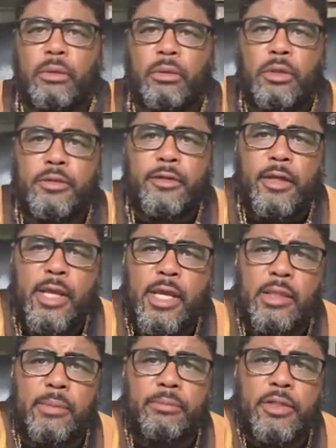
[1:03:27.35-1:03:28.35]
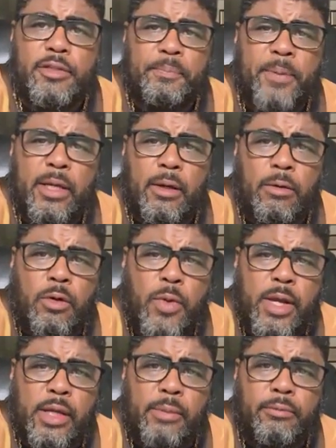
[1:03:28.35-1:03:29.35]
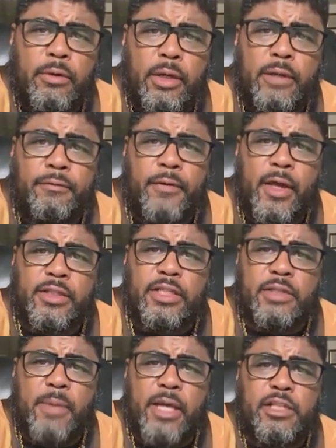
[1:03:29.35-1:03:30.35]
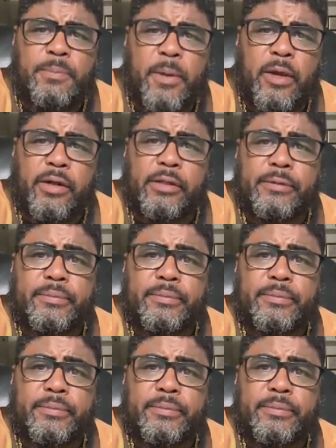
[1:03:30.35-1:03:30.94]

This kingdom, this pedo queendom, really vexes my spirit.